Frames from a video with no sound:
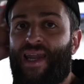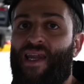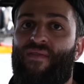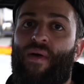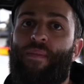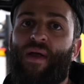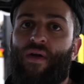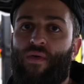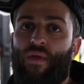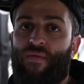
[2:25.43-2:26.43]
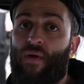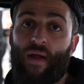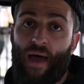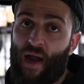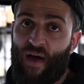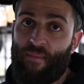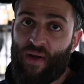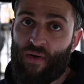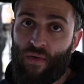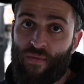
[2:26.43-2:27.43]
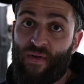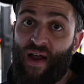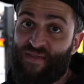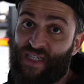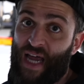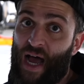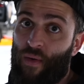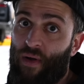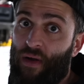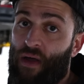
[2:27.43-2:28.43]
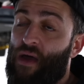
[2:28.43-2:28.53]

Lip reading: and even a bigger cool in the front, I don't have a bigger cool in the front, I have a stock one,